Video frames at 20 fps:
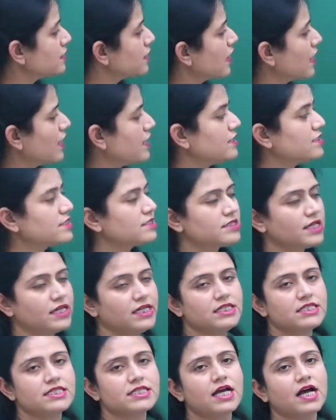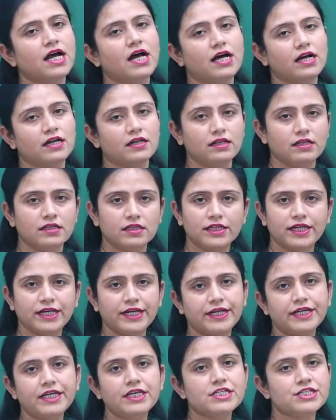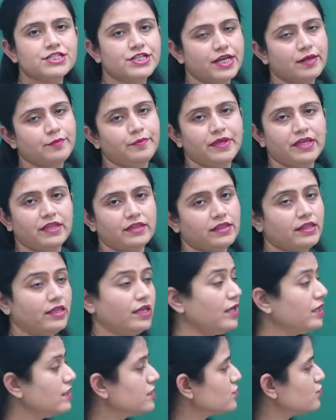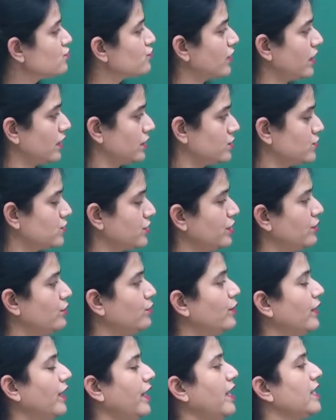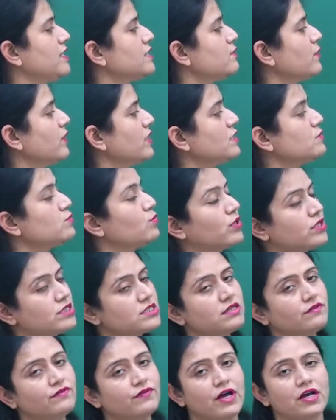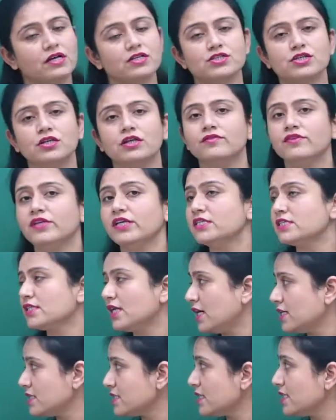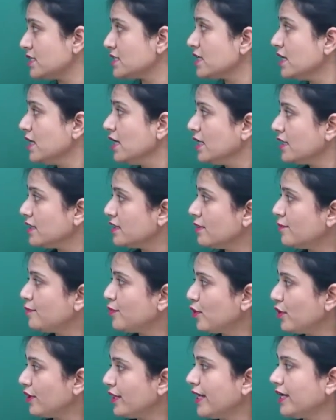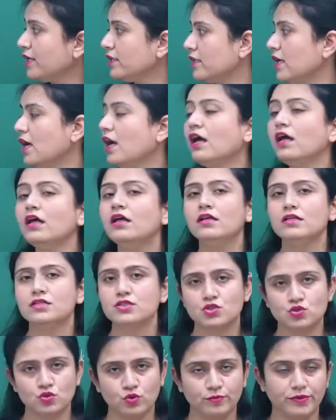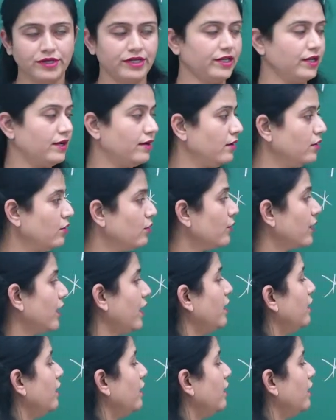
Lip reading: Guard cells are kidney shape in the structure. Okay, as well as what is the function of these guard cells? They protect the stomata. Okay,